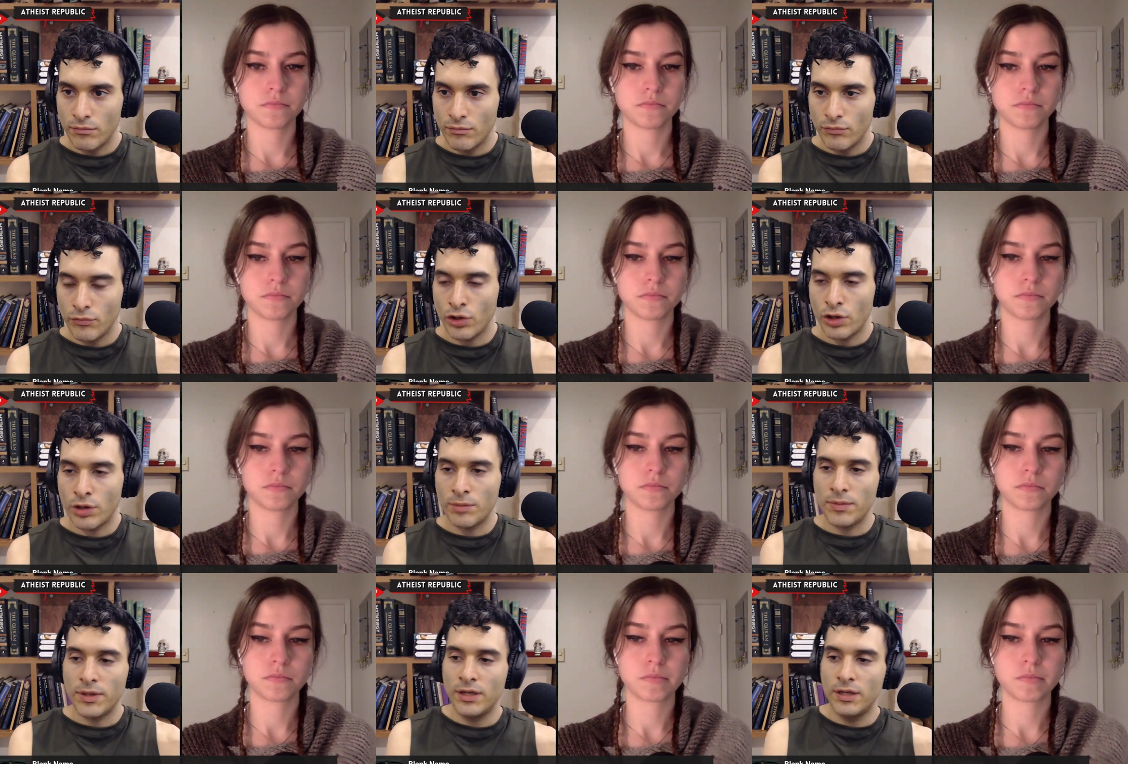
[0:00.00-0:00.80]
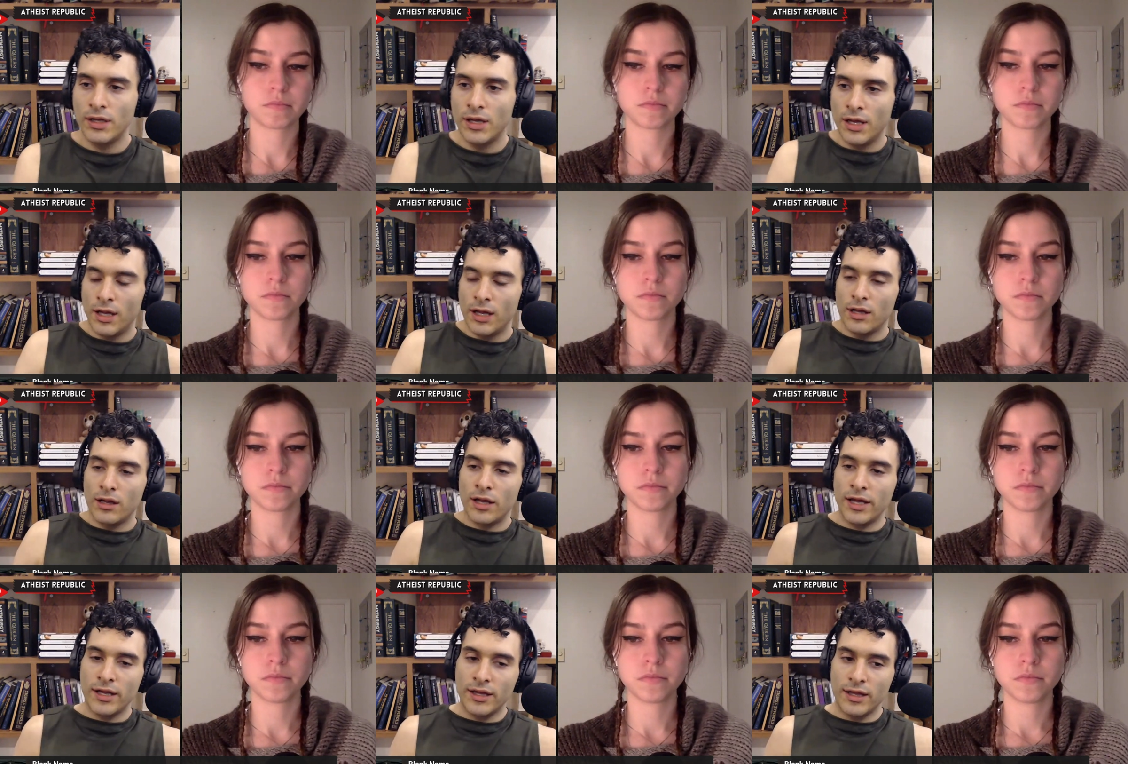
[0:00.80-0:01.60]
Speaker 1: You know what I mean?
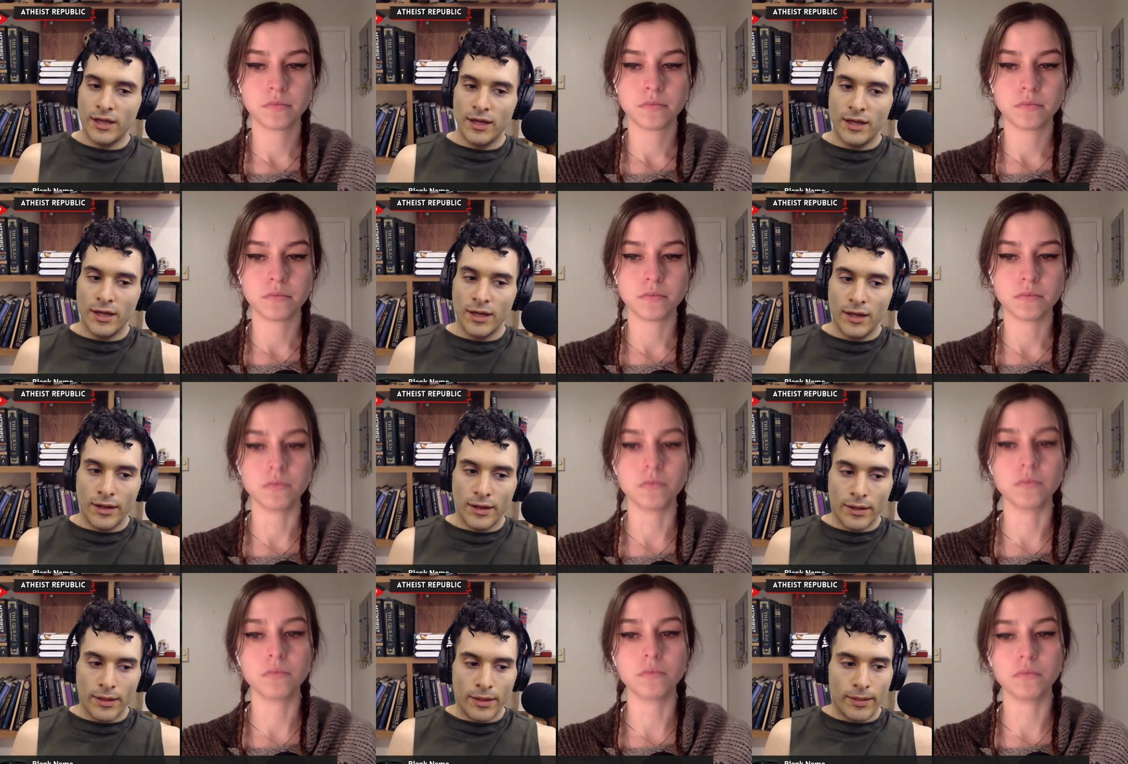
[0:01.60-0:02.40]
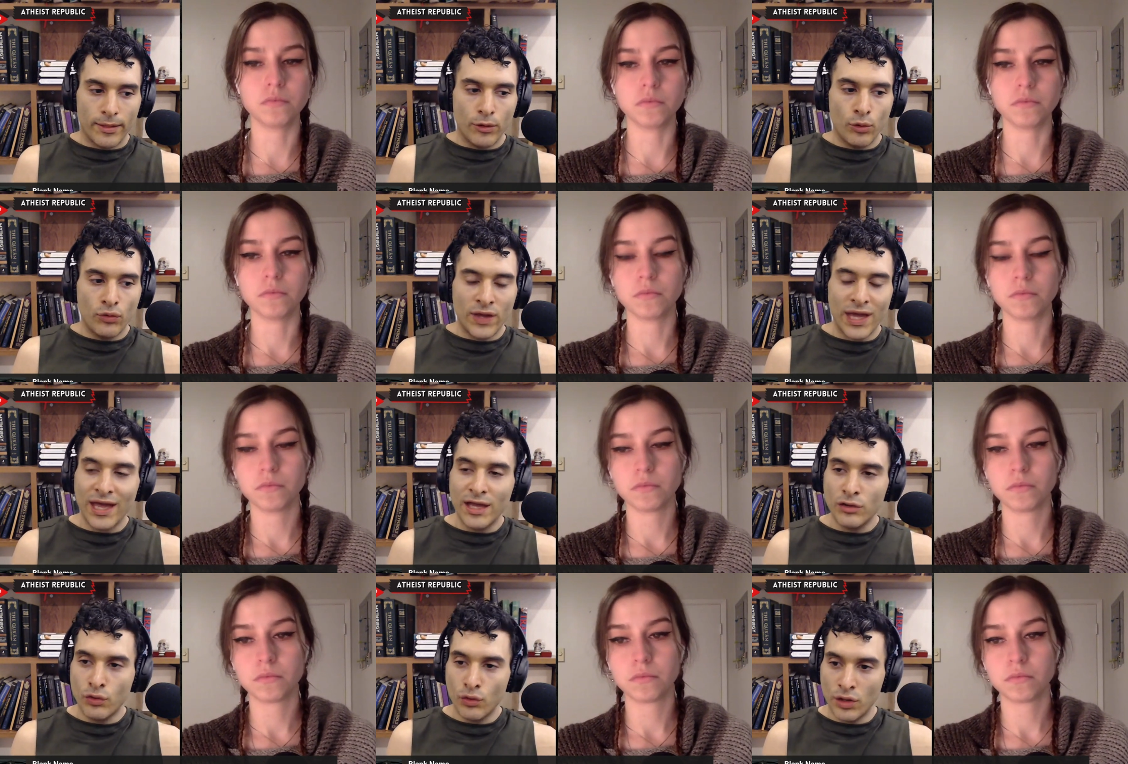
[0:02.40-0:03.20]
Like hmm. you
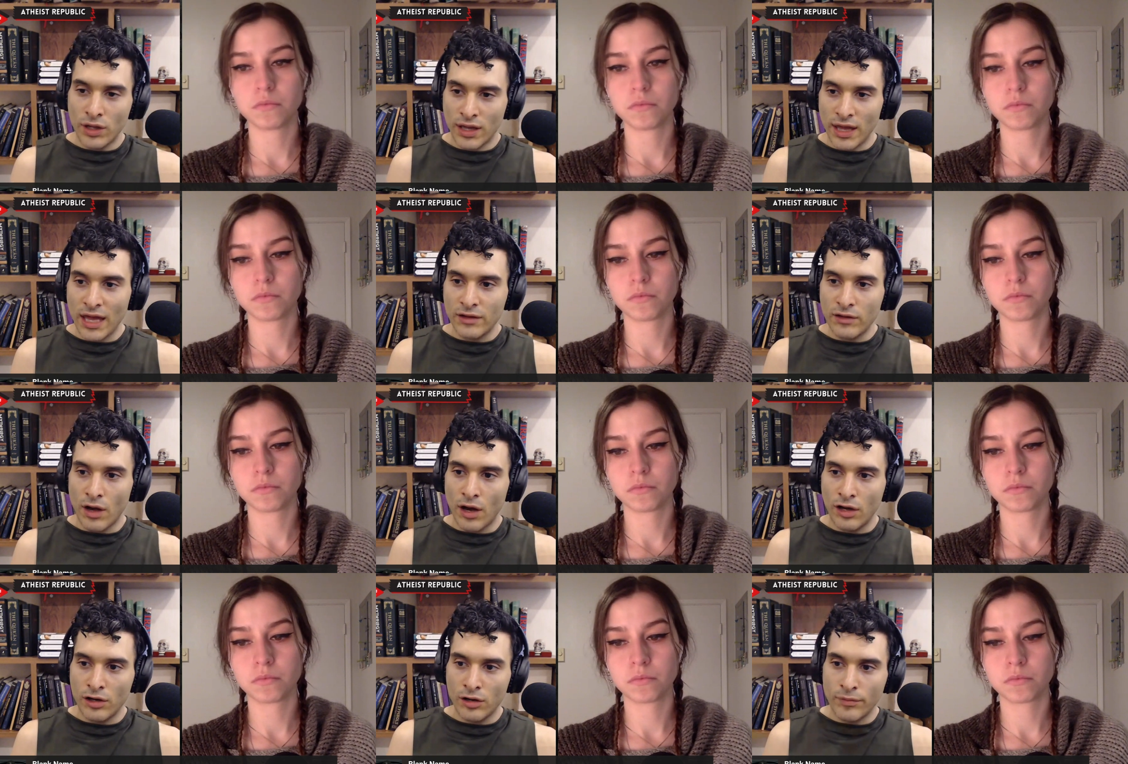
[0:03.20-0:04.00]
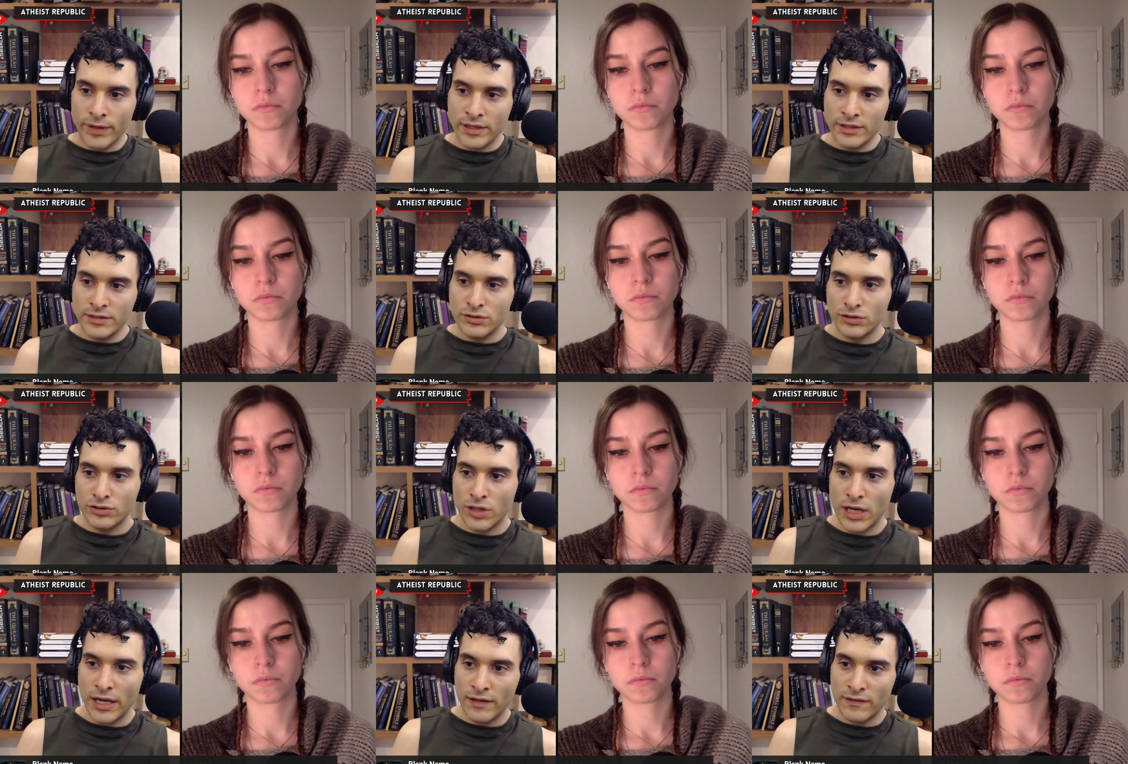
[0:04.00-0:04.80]
tend to get honor-based
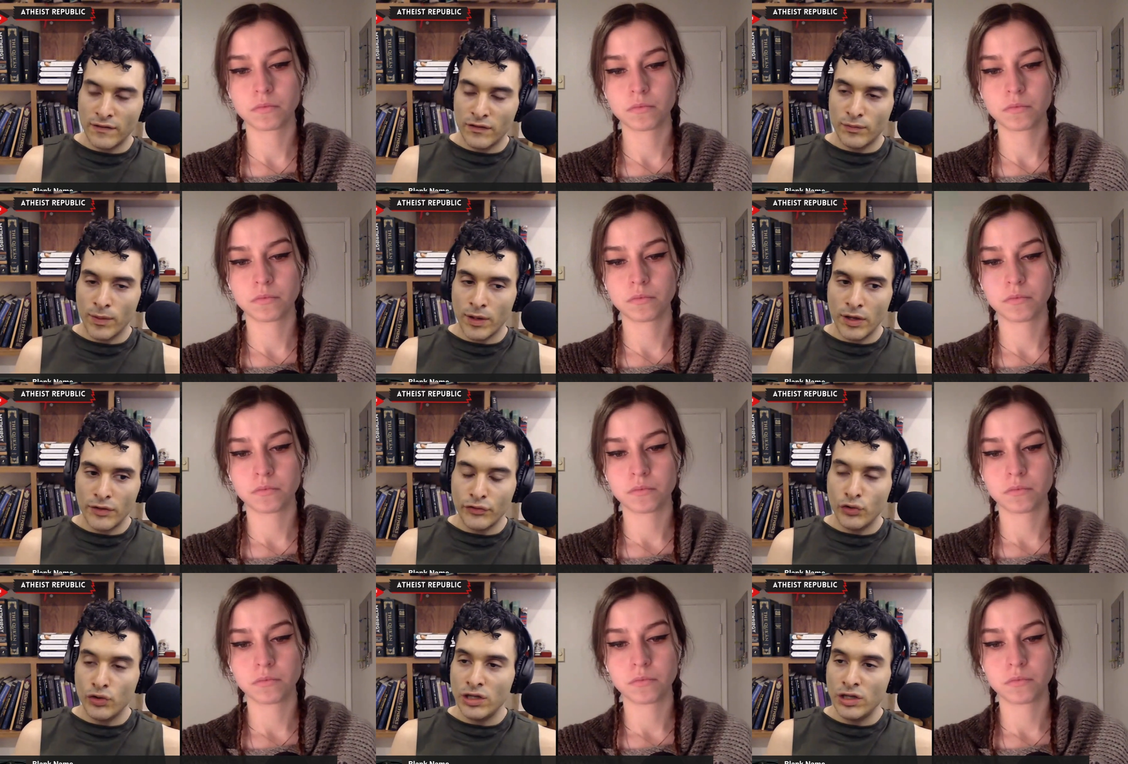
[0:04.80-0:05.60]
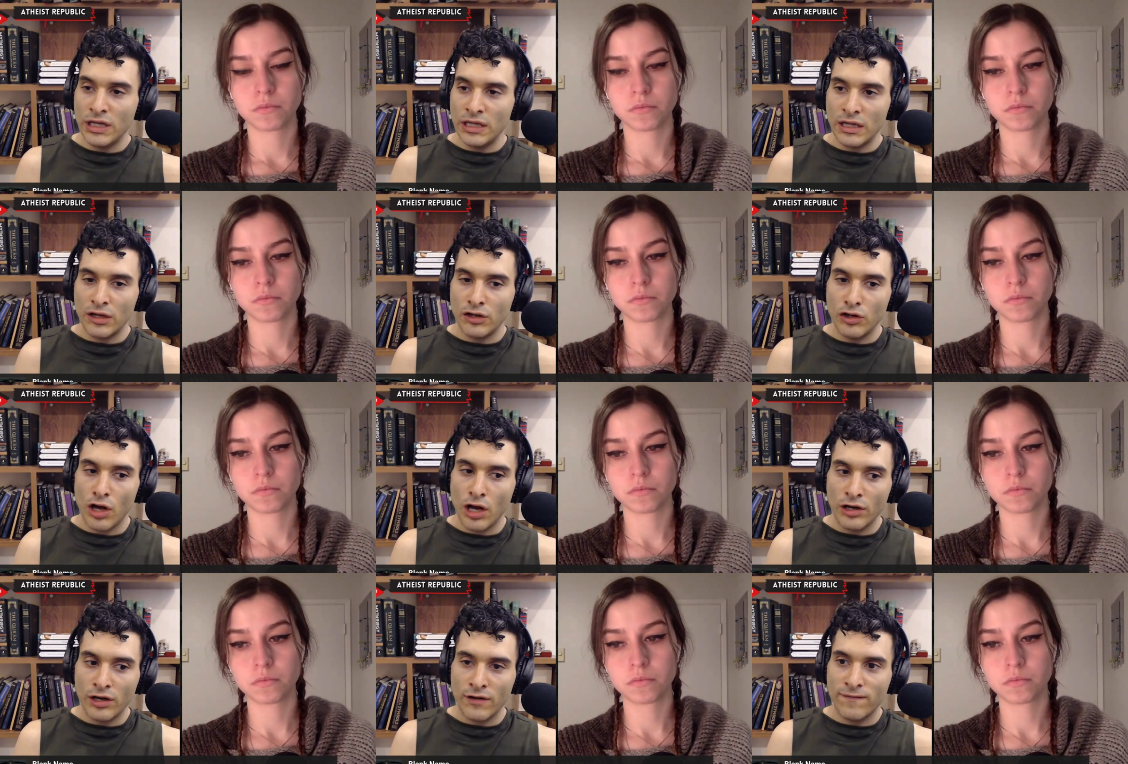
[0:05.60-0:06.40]
societies because you need
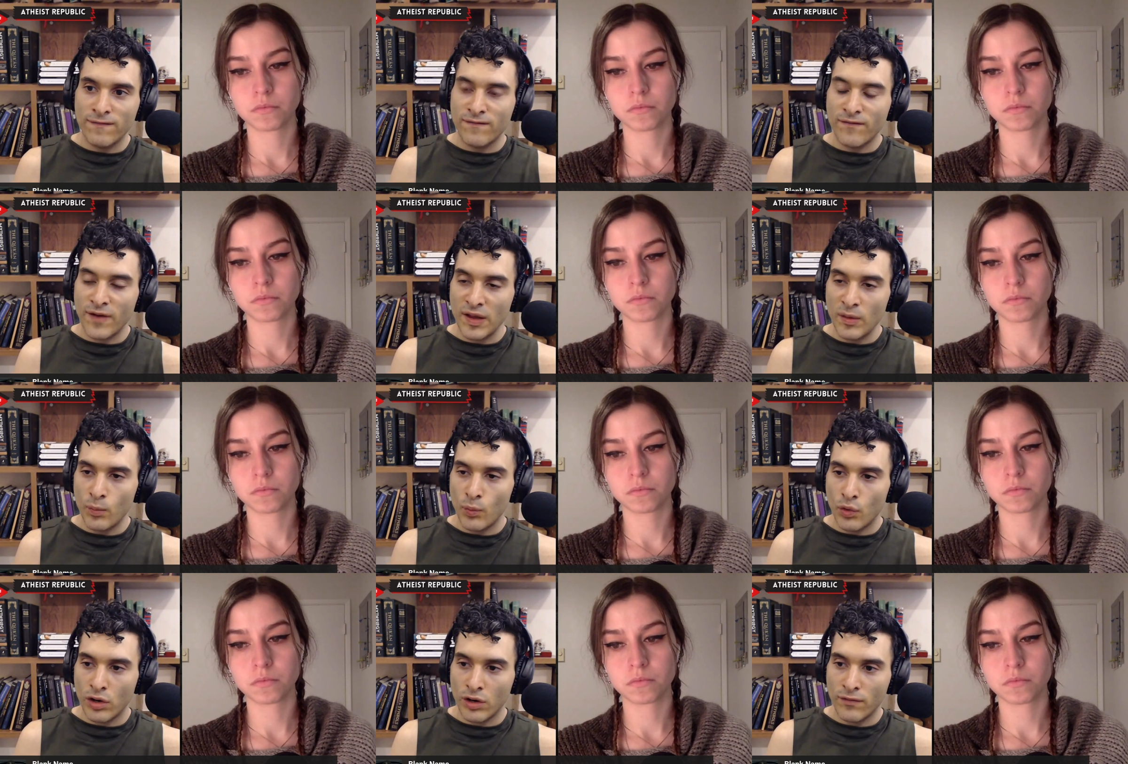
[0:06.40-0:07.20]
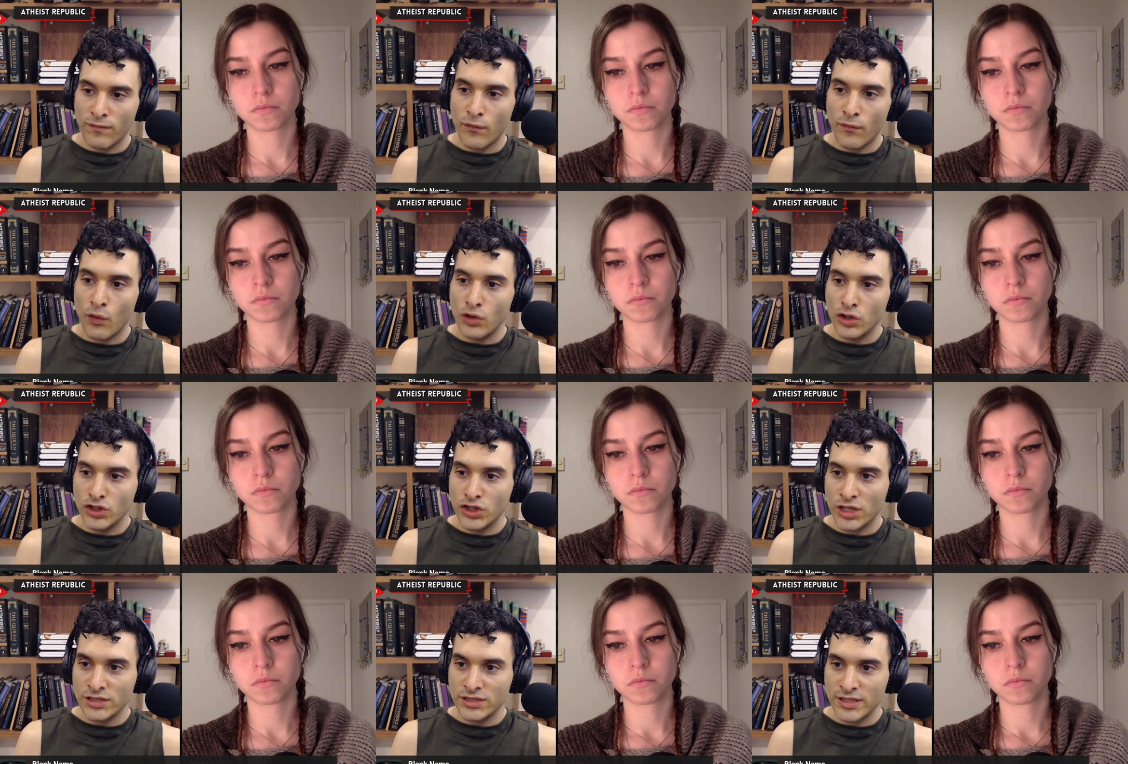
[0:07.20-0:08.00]
another framework for
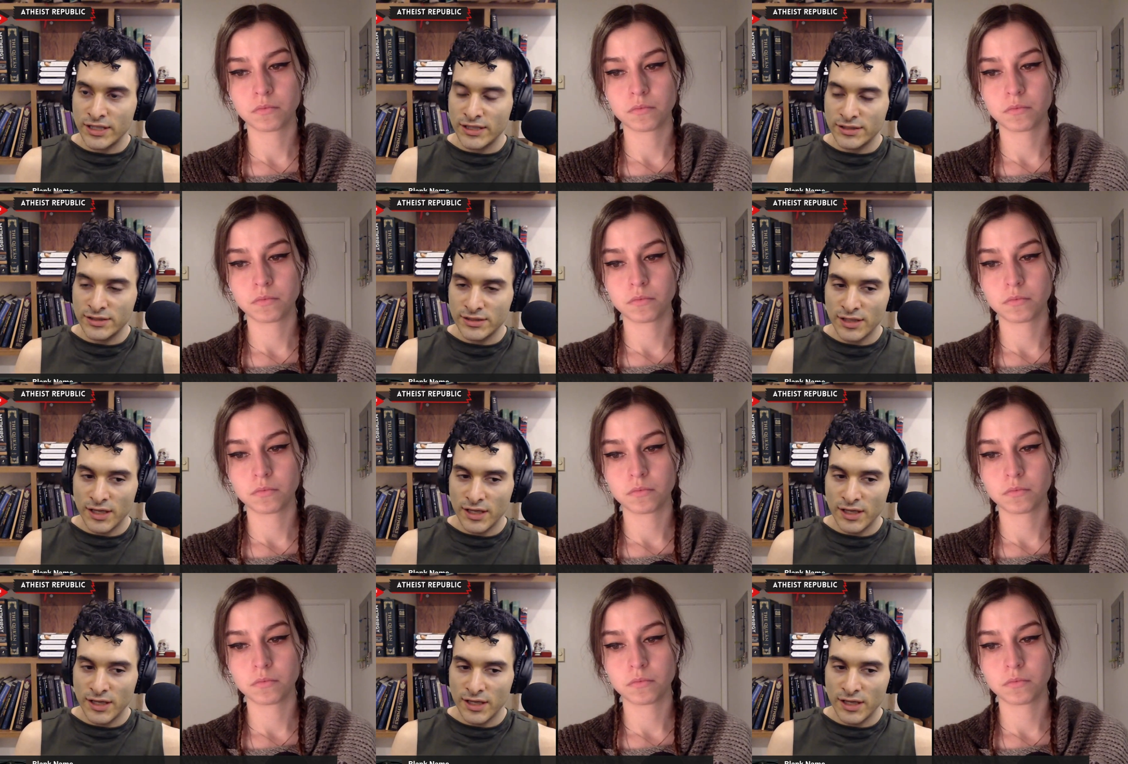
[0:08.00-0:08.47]
justice